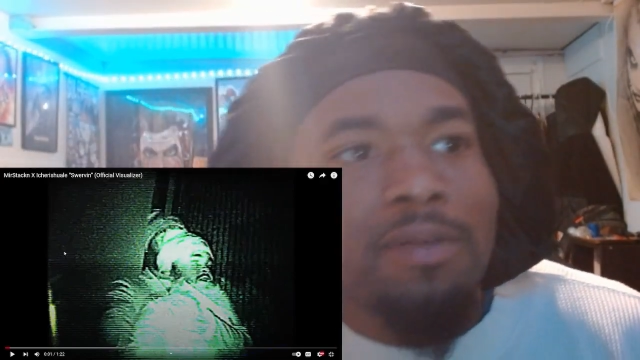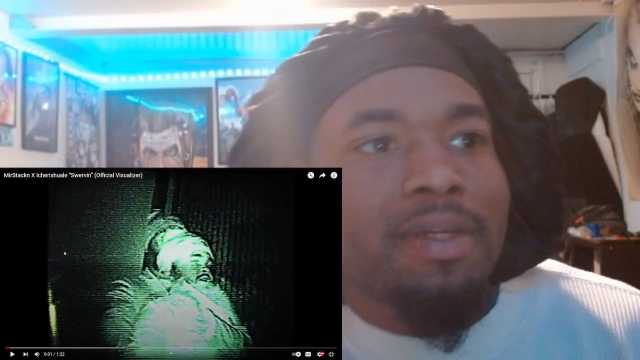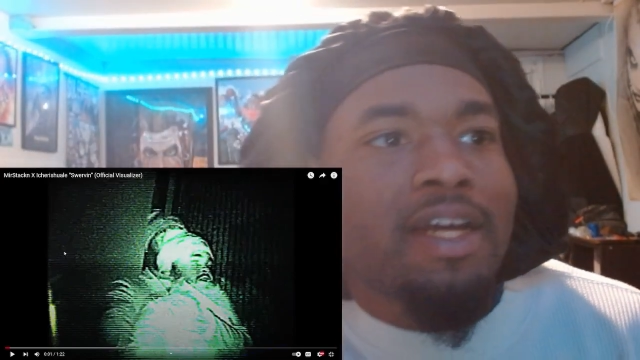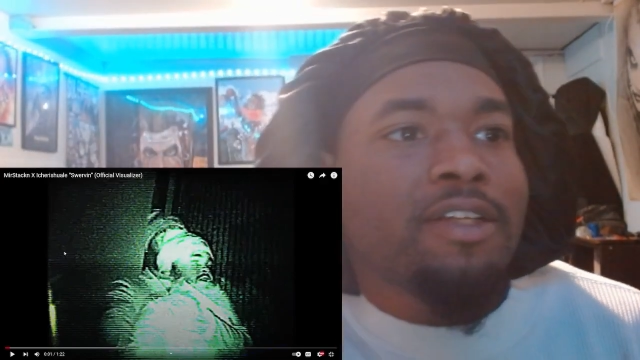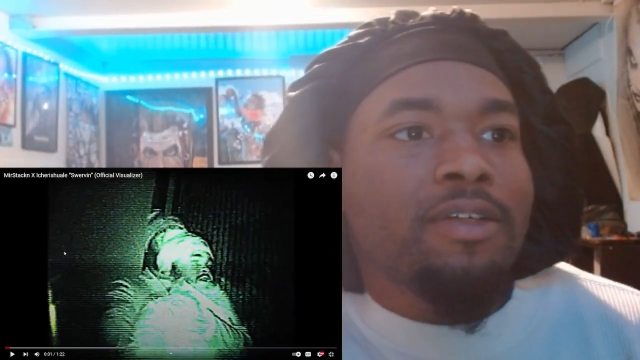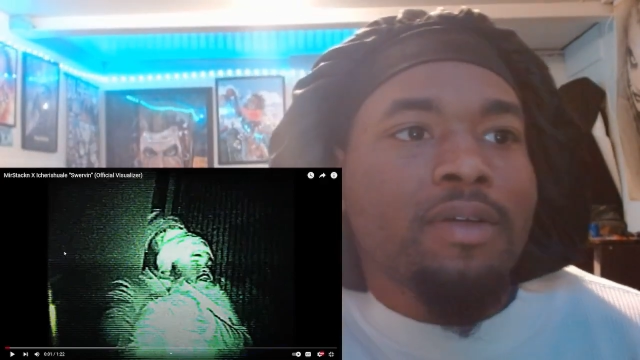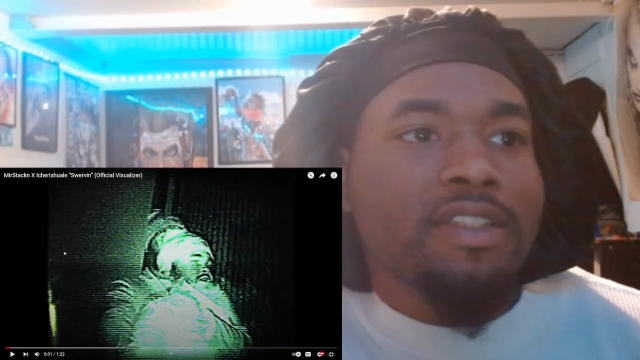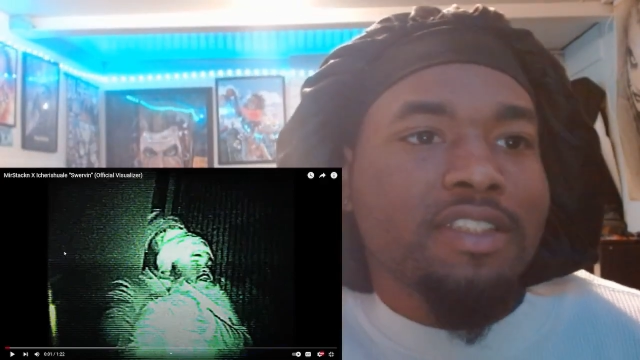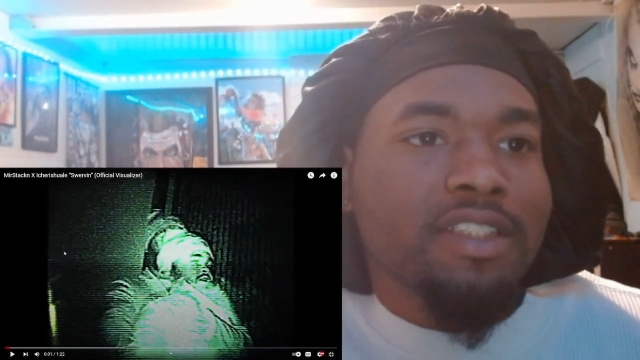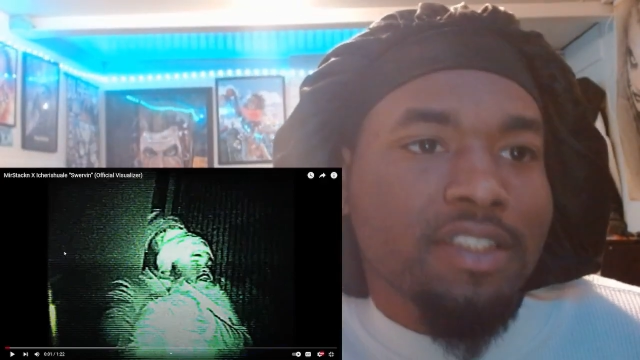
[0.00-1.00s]
man. I know I
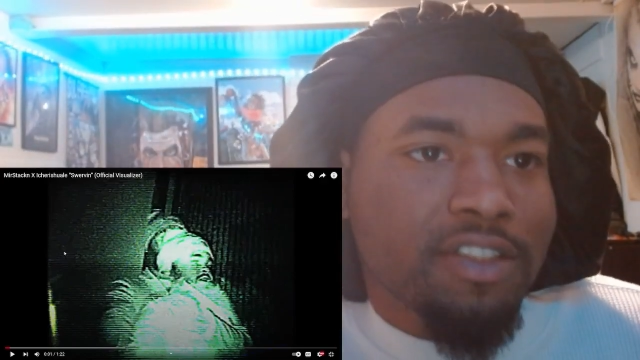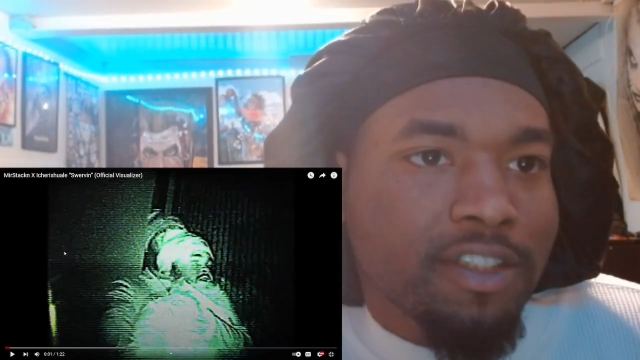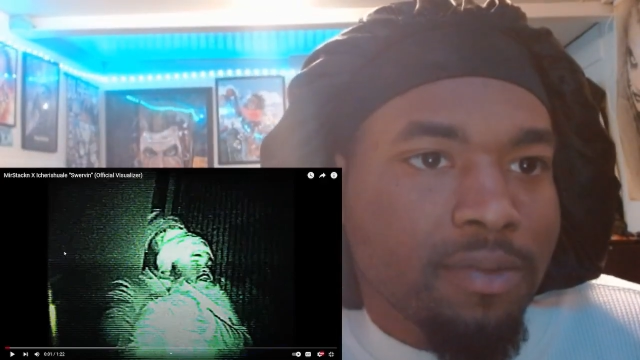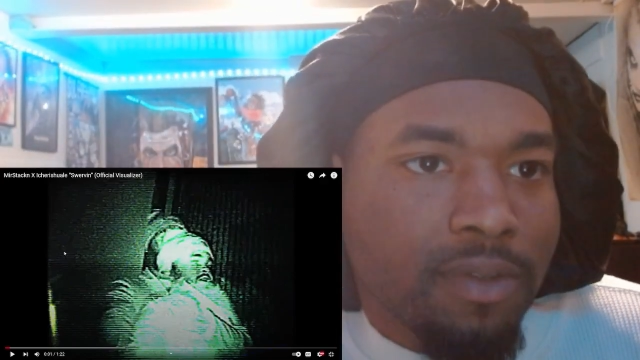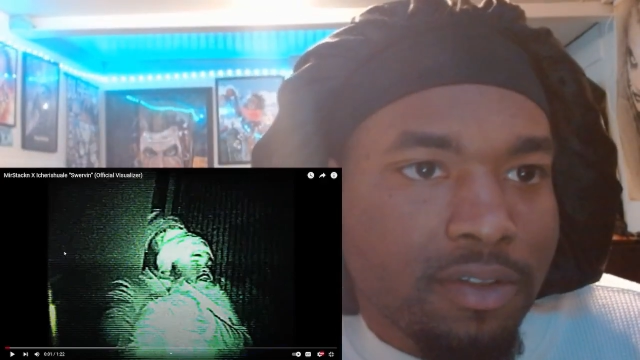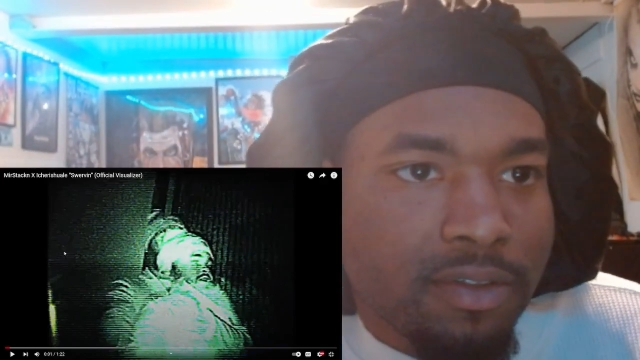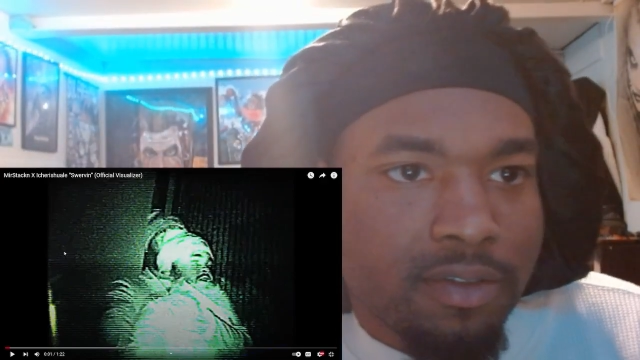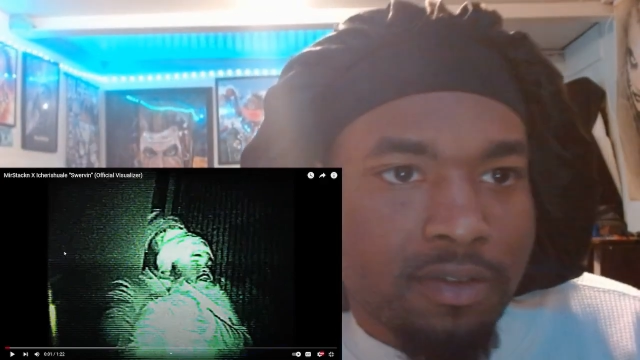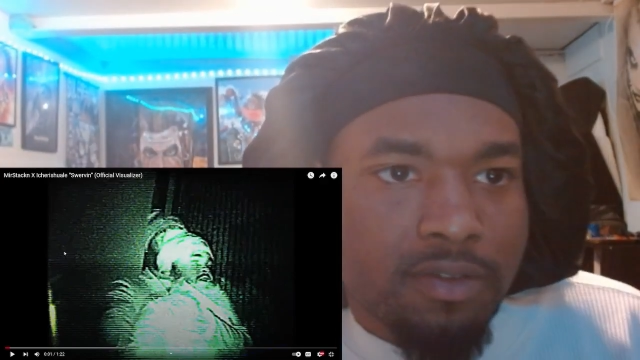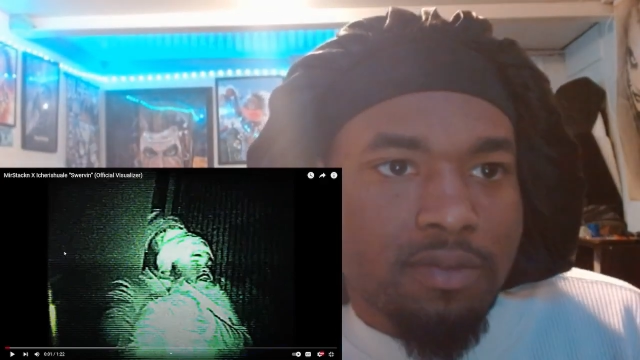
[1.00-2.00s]
said this shit wrong.
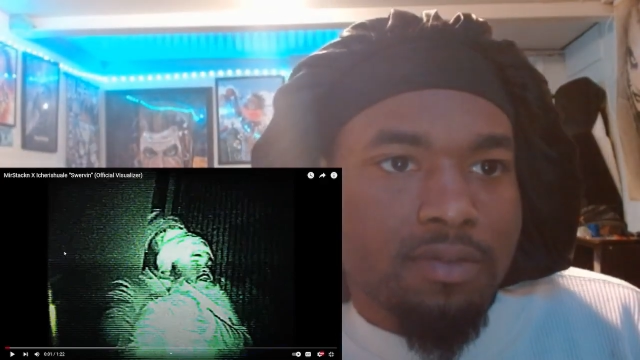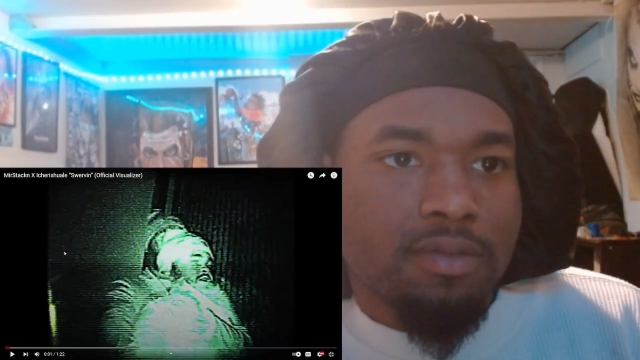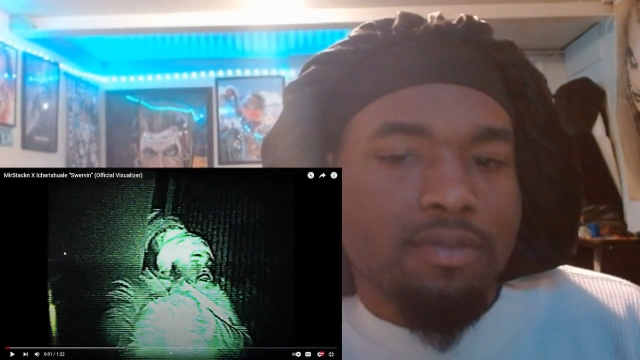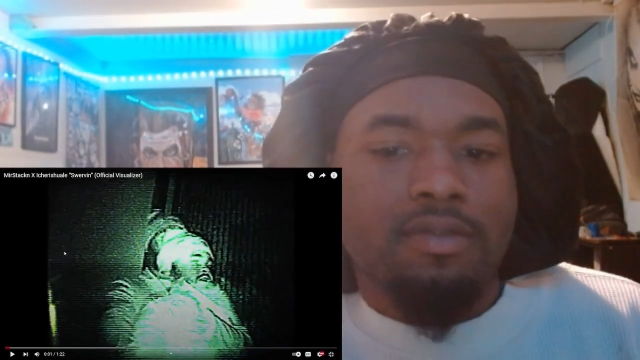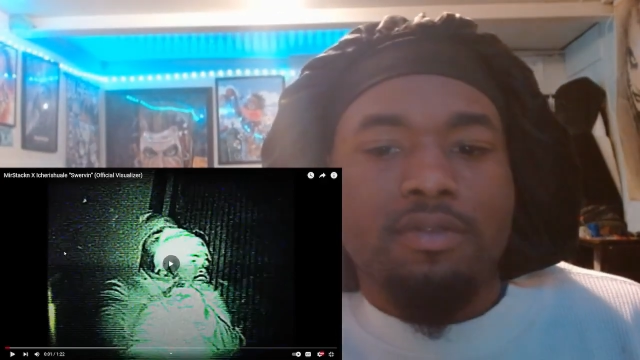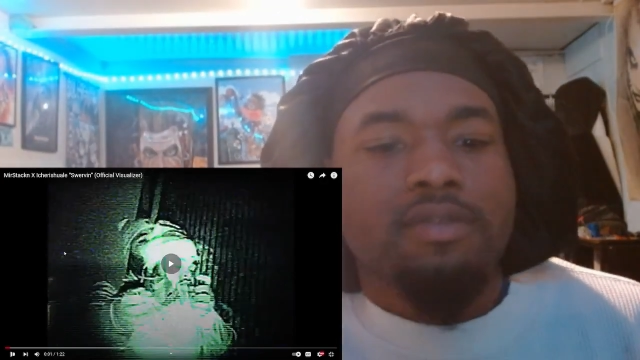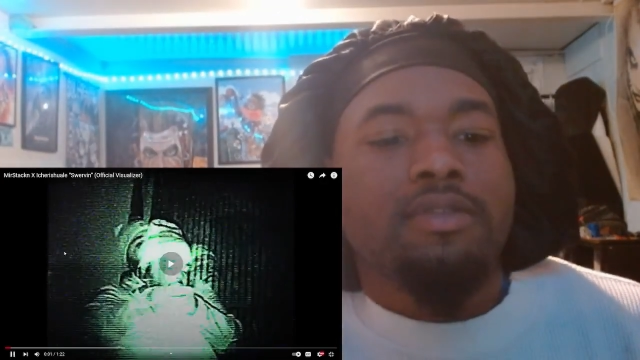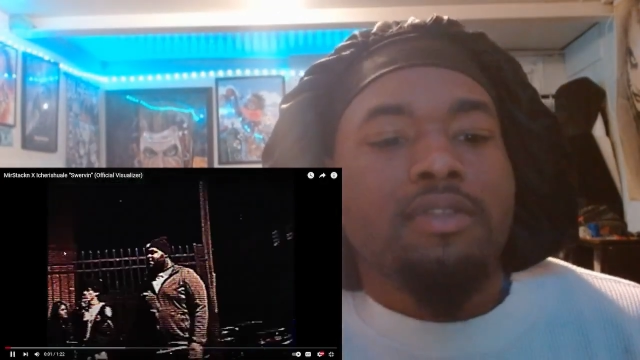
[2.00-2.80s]
Yeah.